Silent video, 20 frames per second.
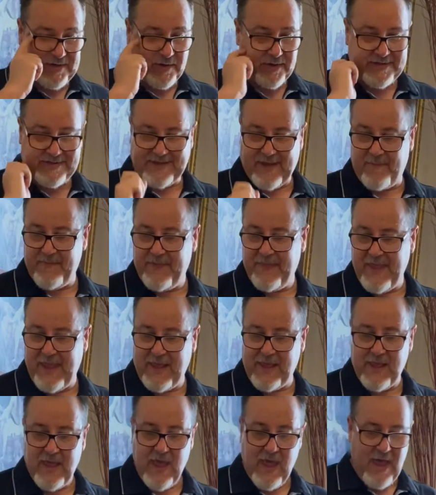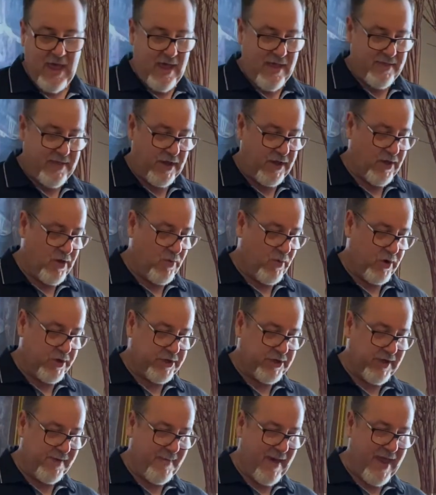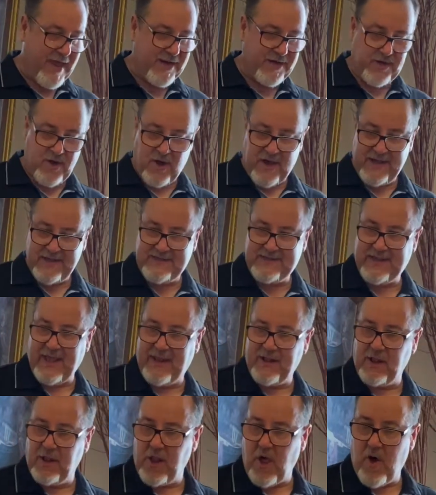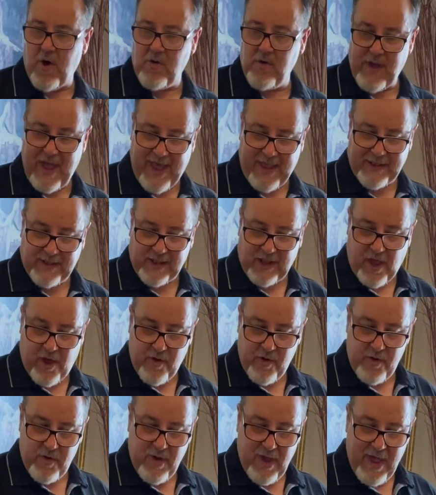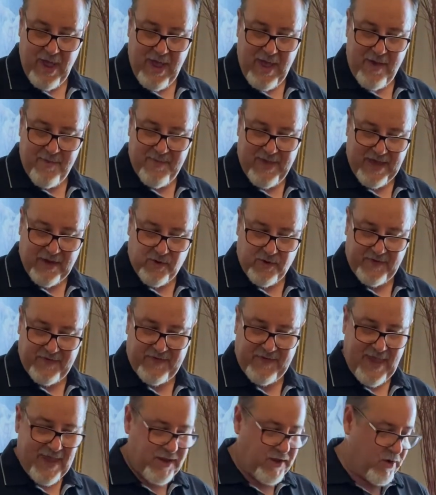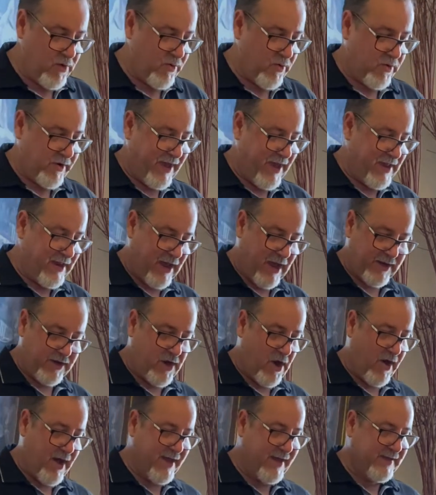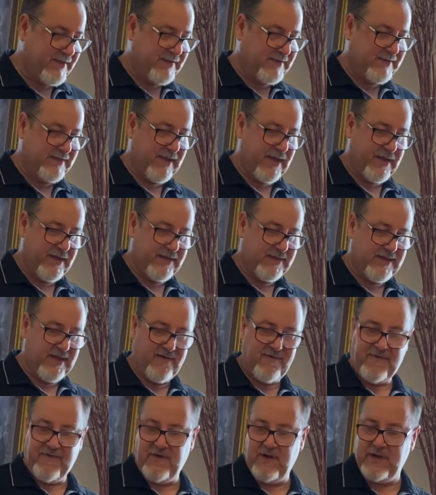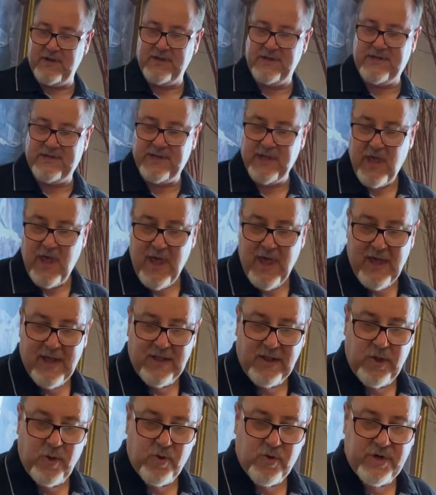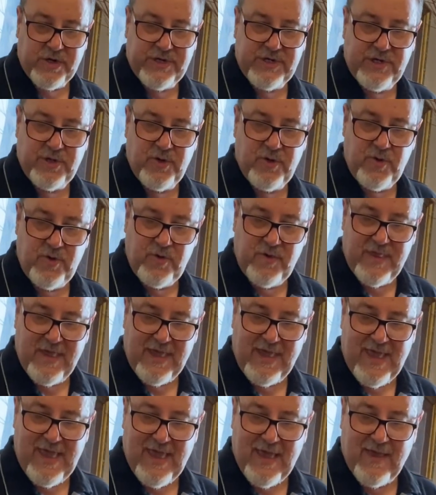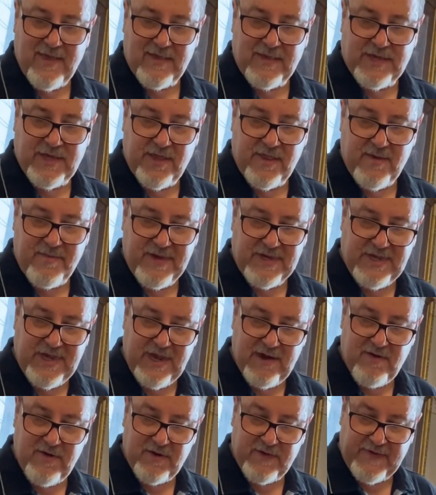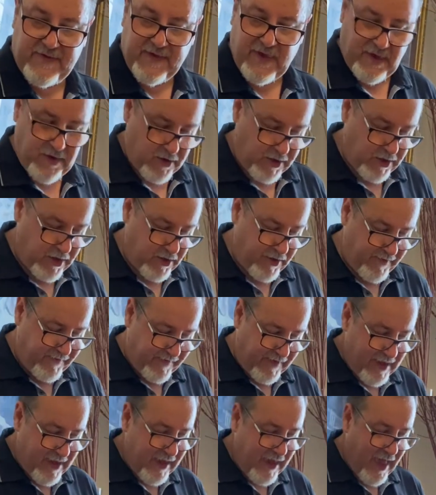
something that you want to make nice and long and low, because then you will get a nice different look to the materials that you're using,